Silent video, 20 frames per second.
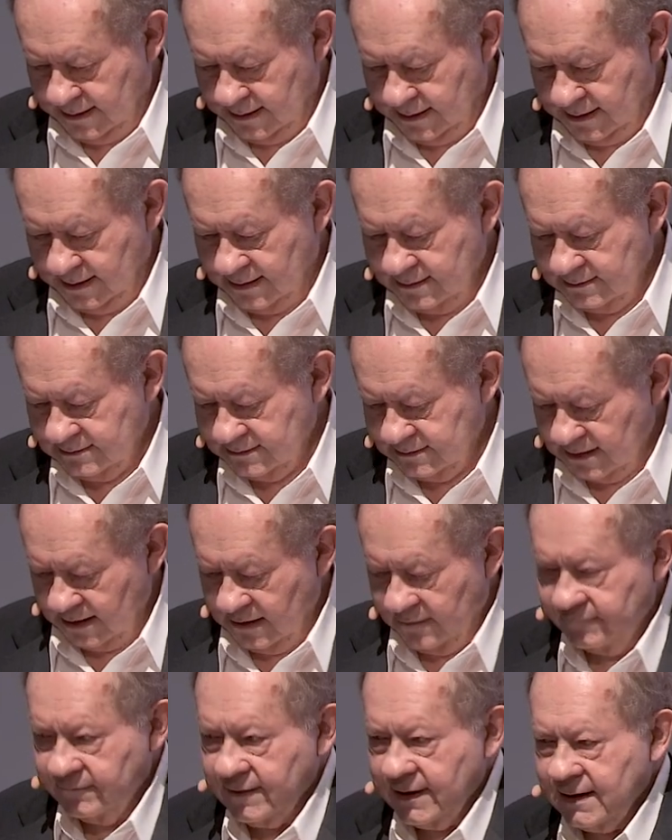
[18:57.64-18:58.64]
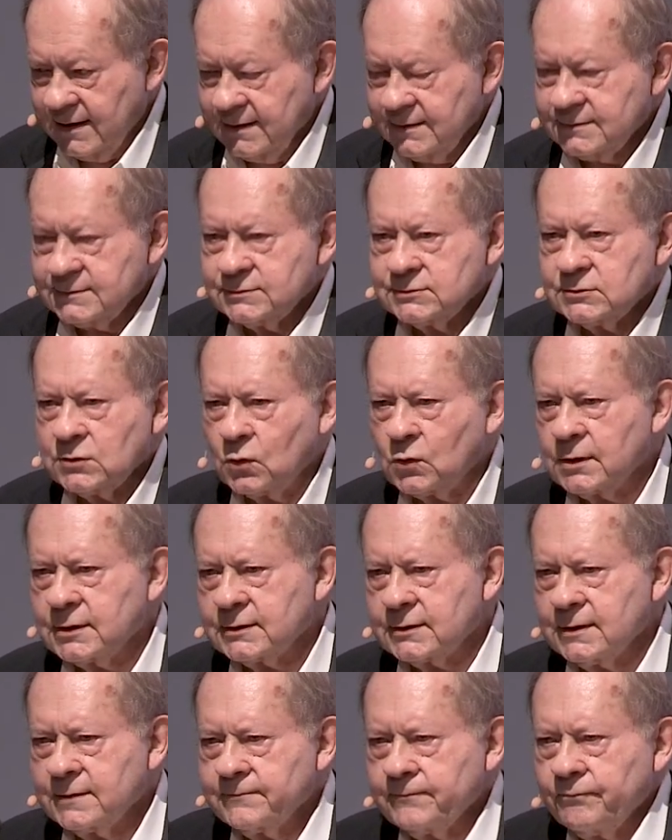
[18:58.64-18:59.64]
is of a
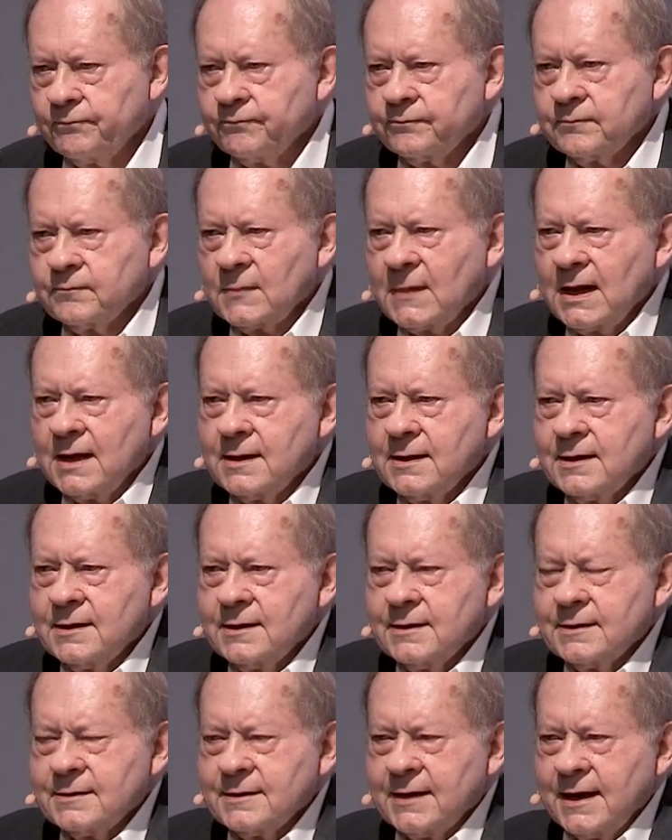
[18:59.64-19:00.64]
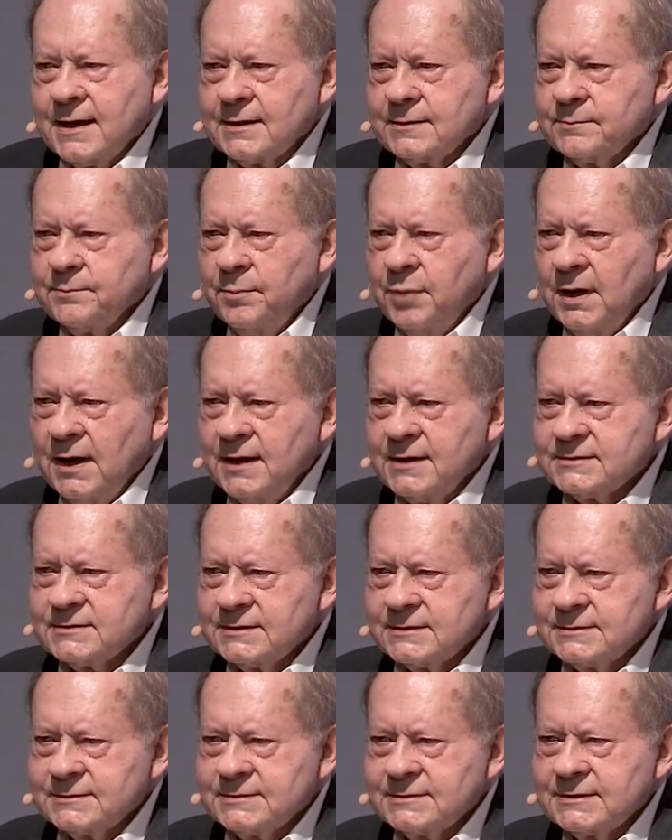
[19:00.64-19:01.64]
sort that
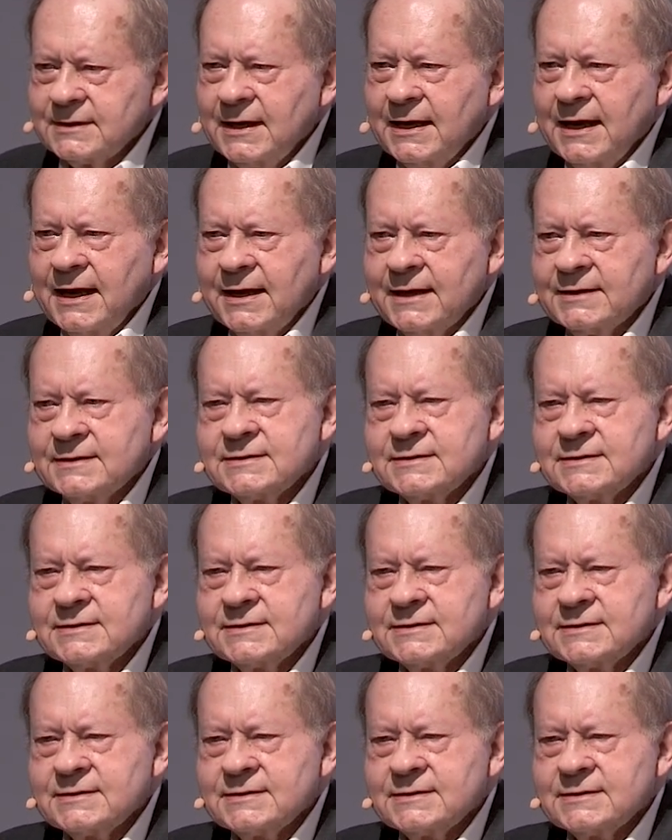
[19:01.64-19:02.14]
posits a